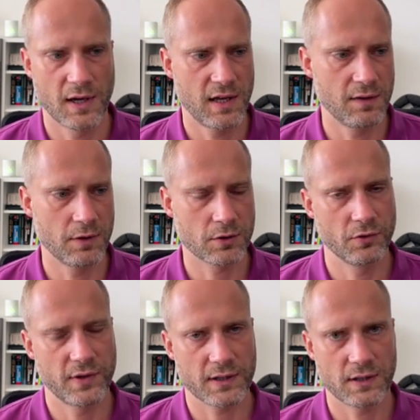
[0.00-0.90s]
He will
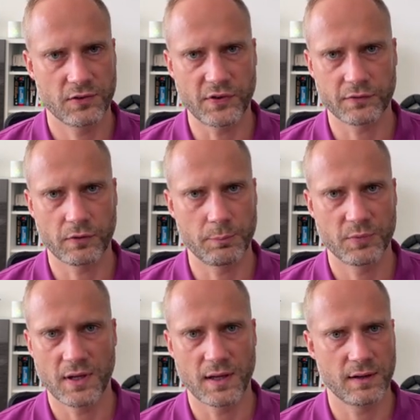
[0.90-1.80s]
contact Let's
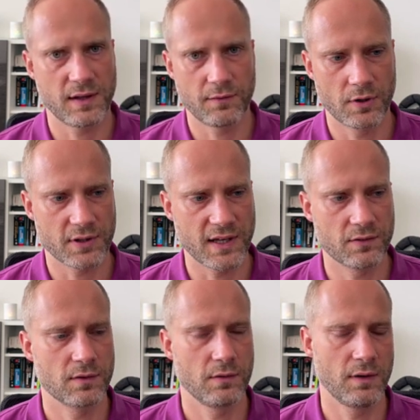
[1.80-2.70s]
Encrypt and he will
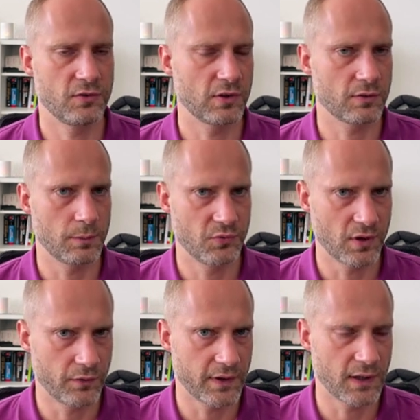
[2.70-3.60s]
get Let's Encrypt
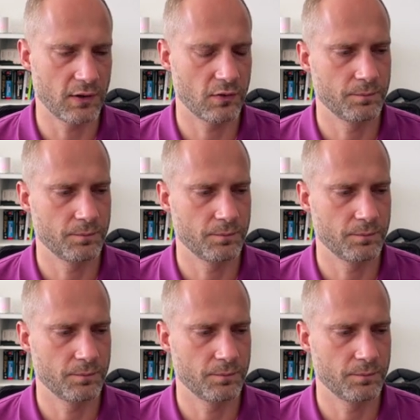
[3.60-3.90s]
certificates.